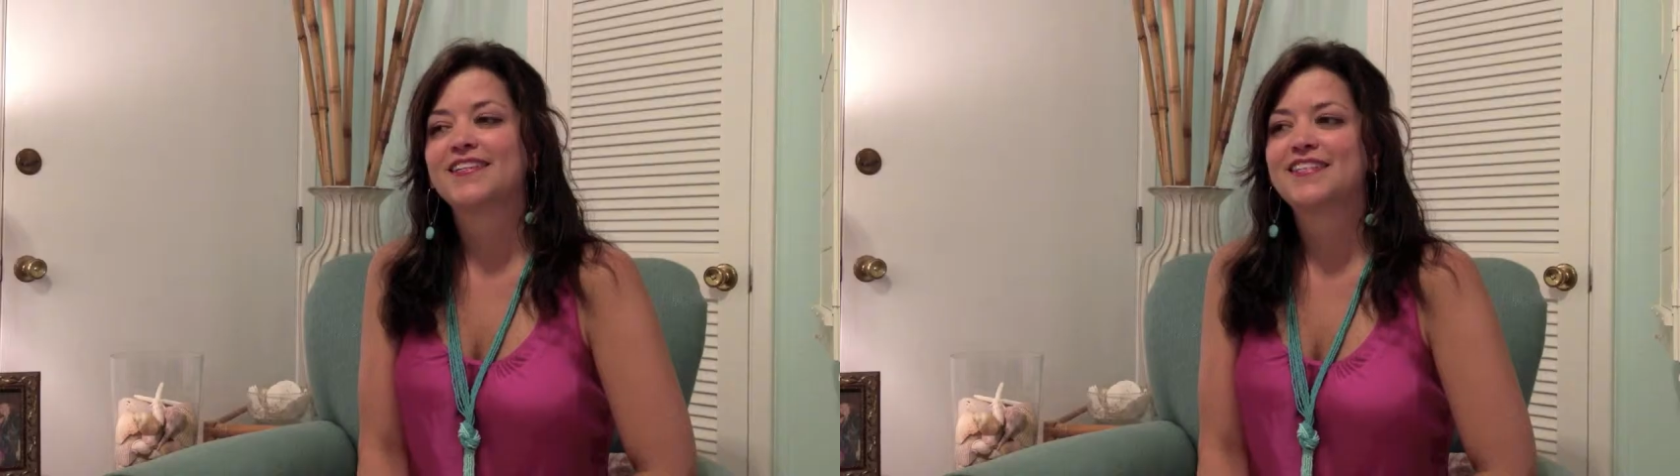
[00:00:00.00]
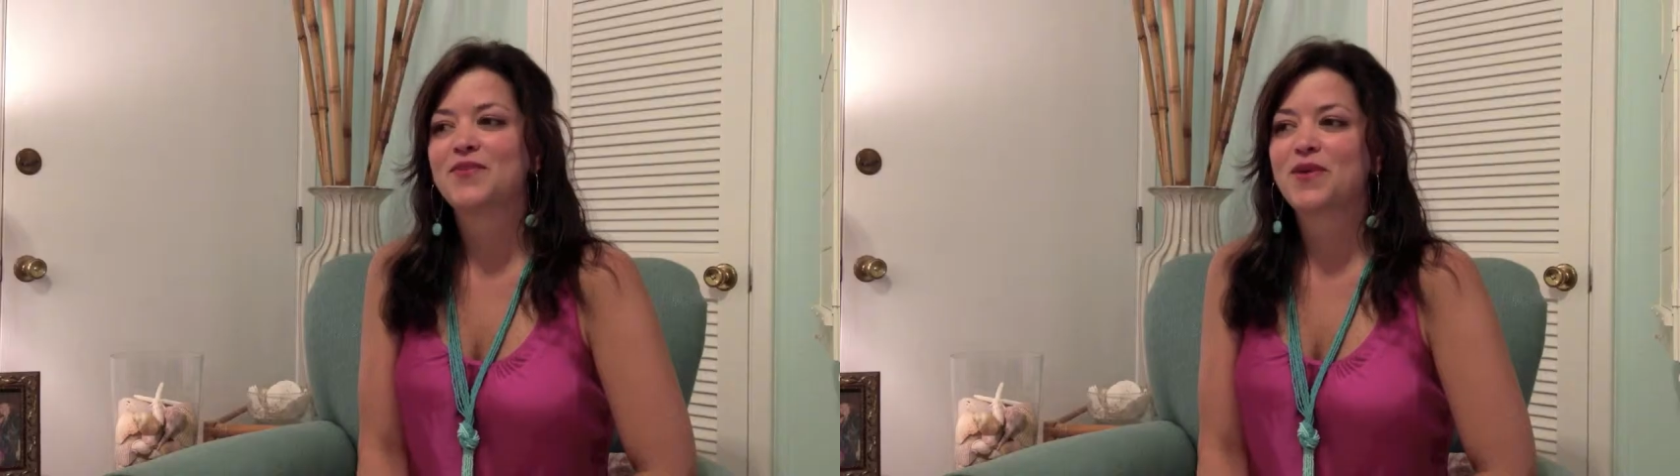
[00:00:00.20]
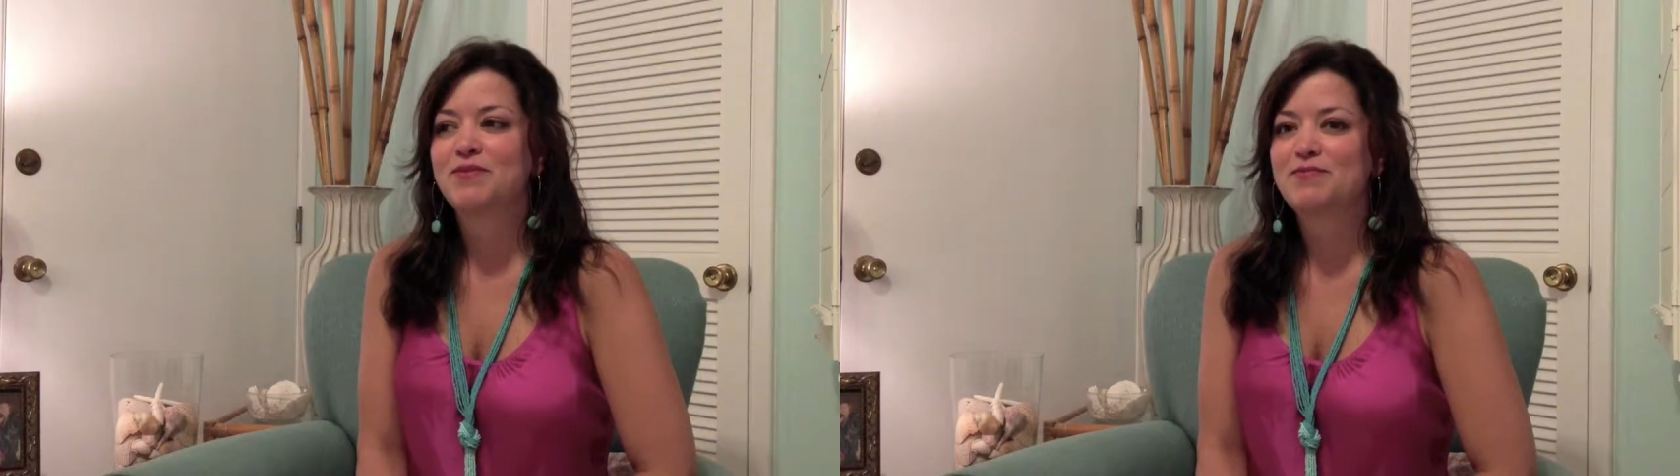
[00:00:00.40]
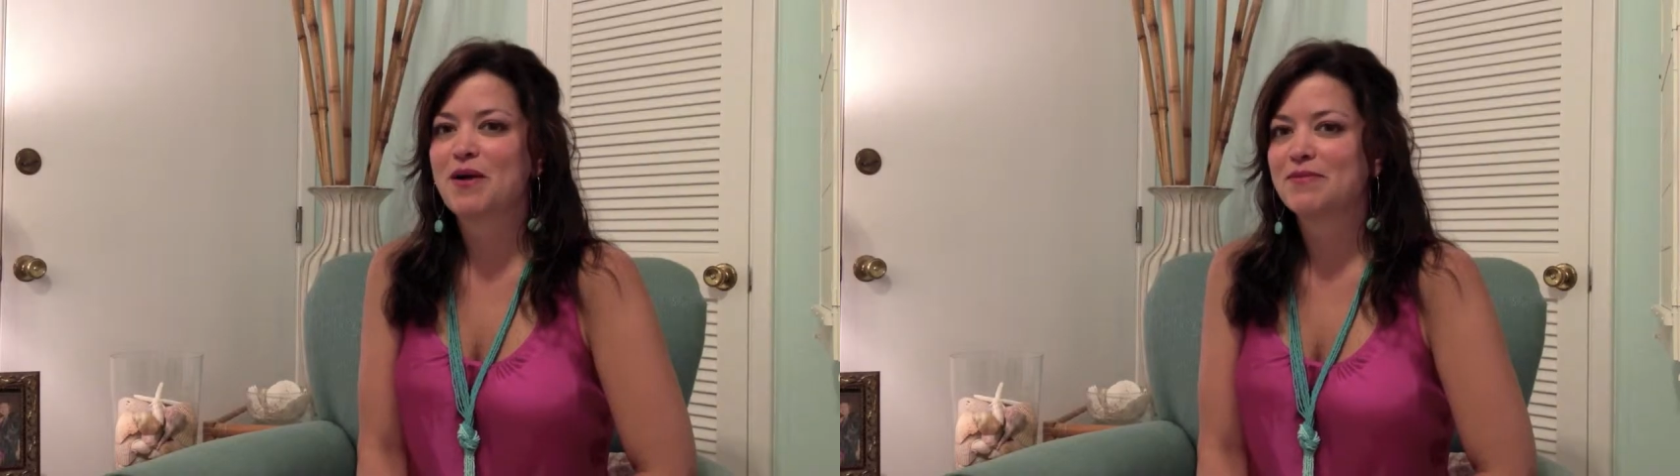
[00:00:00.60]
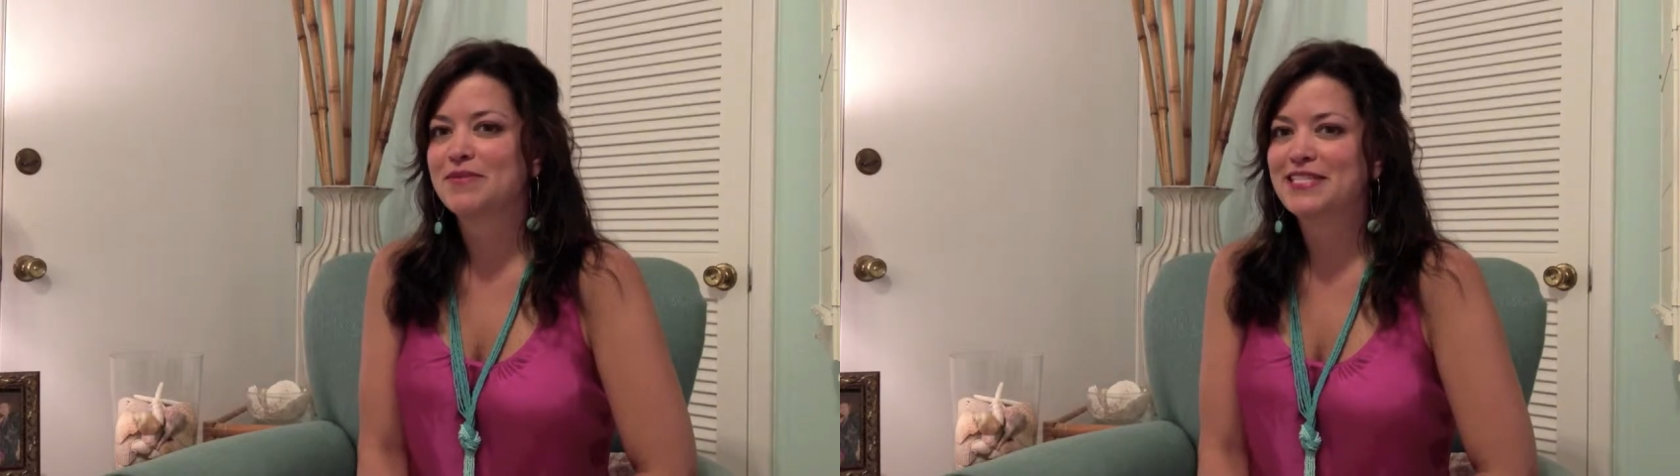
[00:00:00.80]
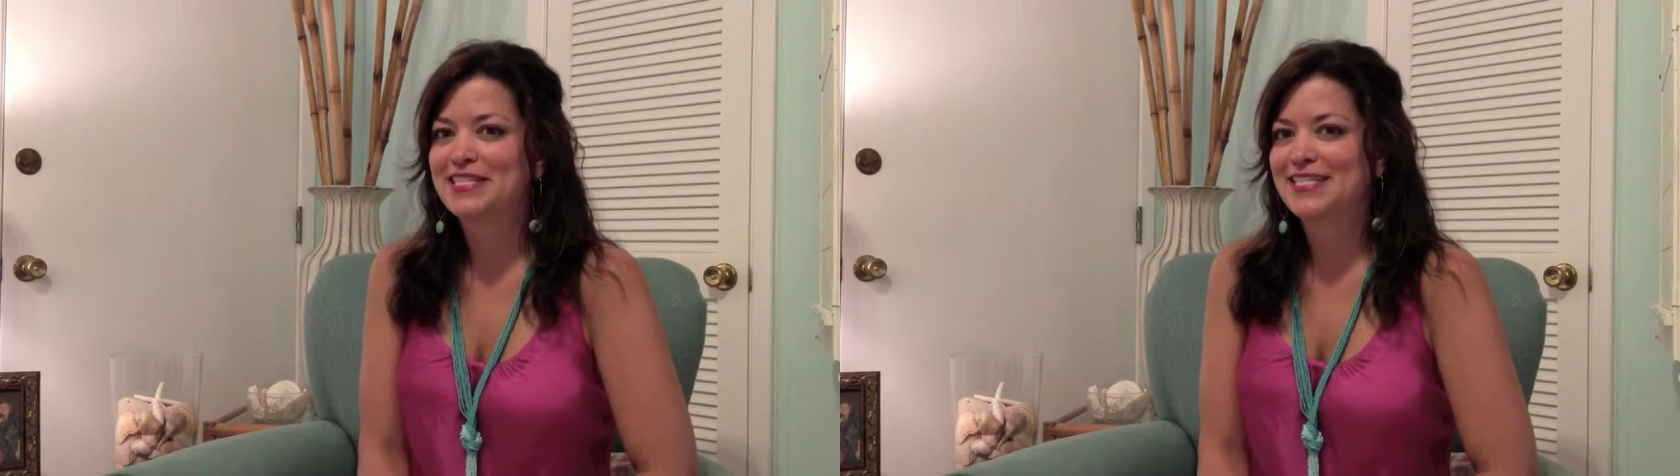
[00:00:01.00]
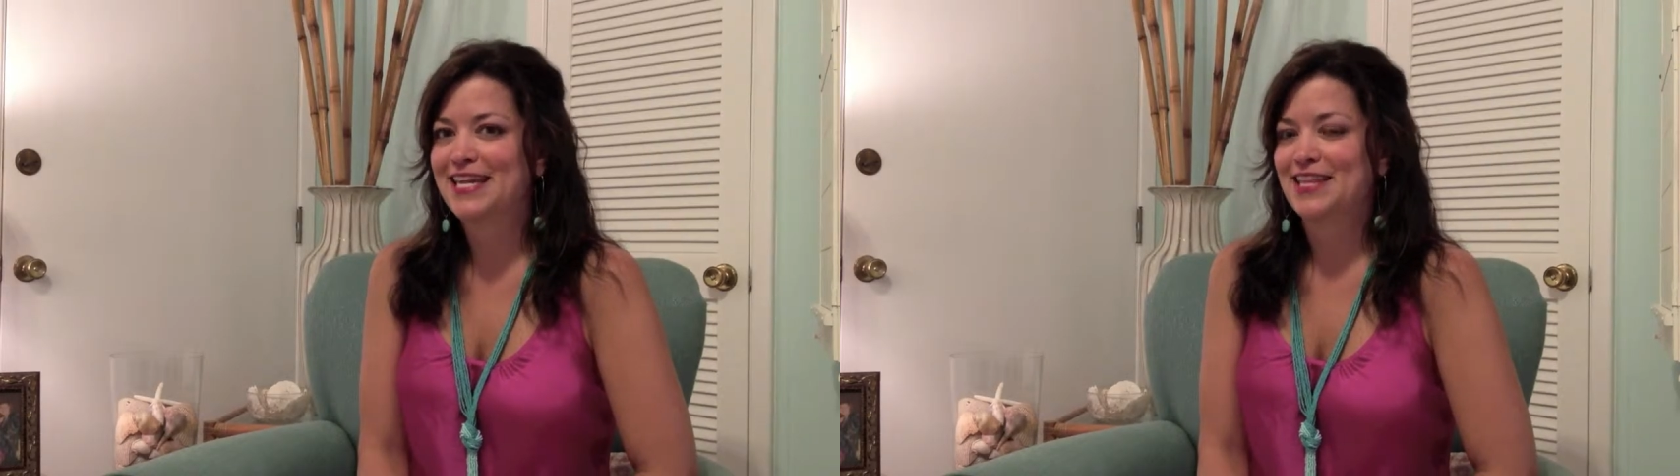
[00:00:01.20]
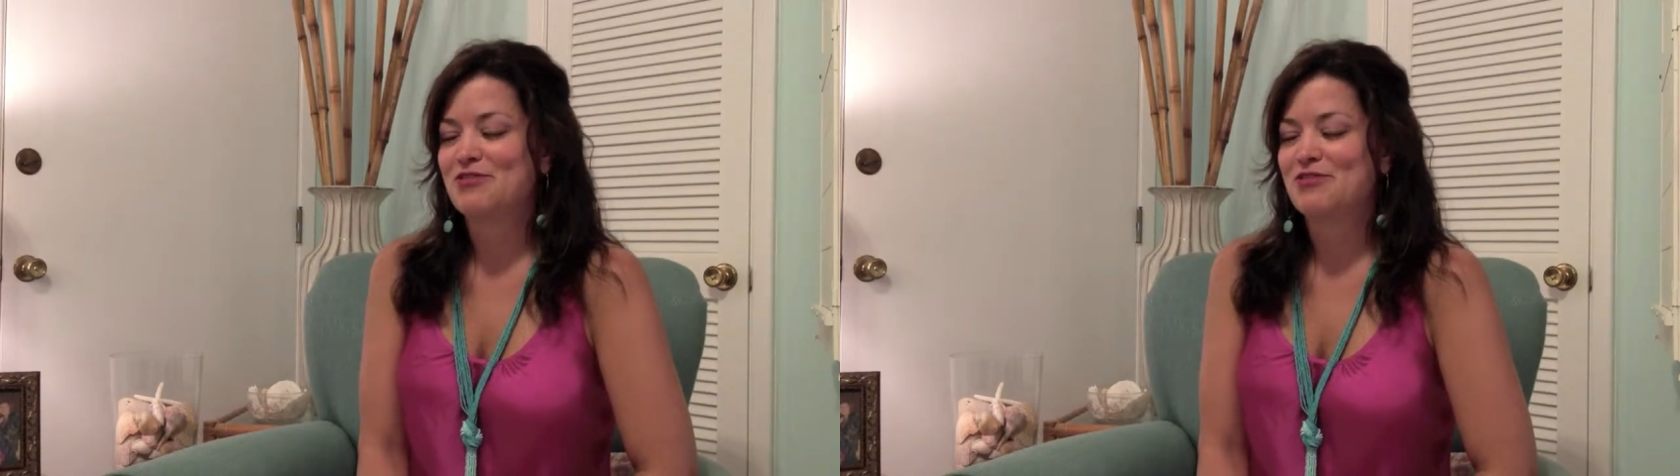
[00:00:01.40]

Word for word: I said we would probably just get